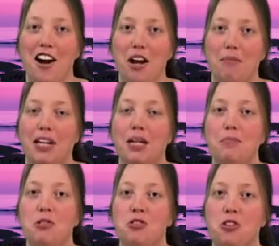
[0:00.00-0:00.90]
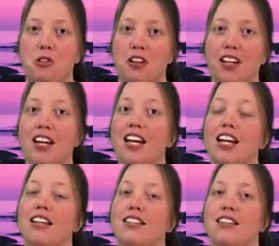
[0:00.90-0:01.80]
Hi, my name is Joni,
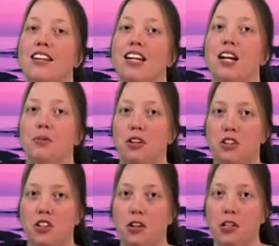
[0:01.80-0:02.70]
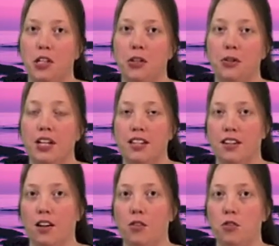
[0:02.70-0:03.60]
and today I want to show you a
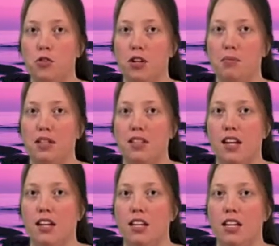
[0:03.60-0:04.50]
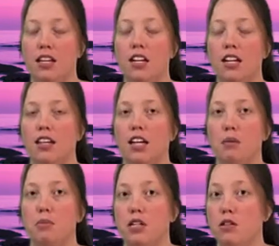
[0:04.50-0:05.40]
self-treatment technique that
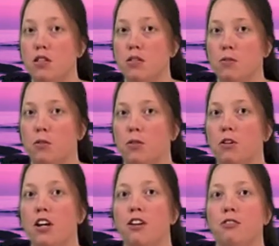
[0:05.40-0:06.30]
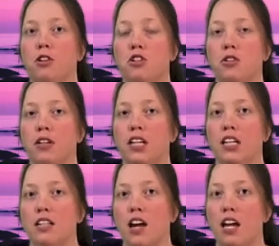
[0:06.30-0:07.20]
can be useful for
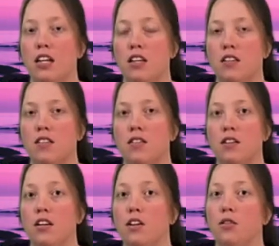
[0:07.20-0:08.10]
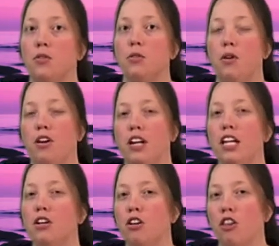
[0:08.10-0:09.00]
treating tightness through our
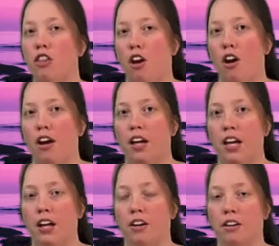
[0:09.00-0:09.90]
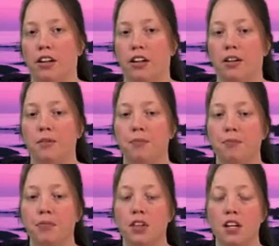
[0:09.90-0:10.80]
inner thigh area.
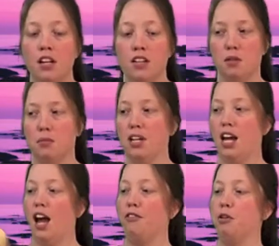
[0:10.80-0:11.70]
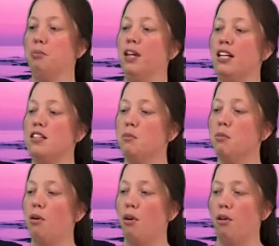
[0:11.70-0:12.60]
So I'm going to have you place the
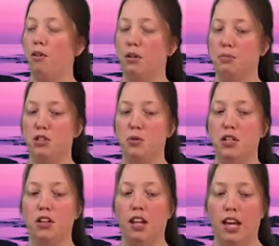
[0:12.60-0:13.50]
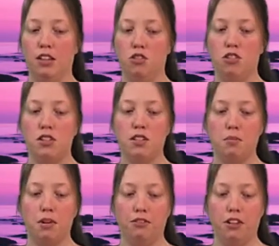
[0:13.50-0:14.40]
ball in between your legs just
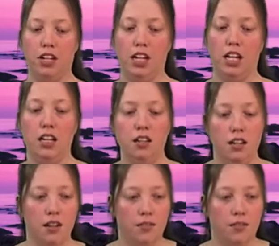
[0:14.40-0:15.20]
above your knee,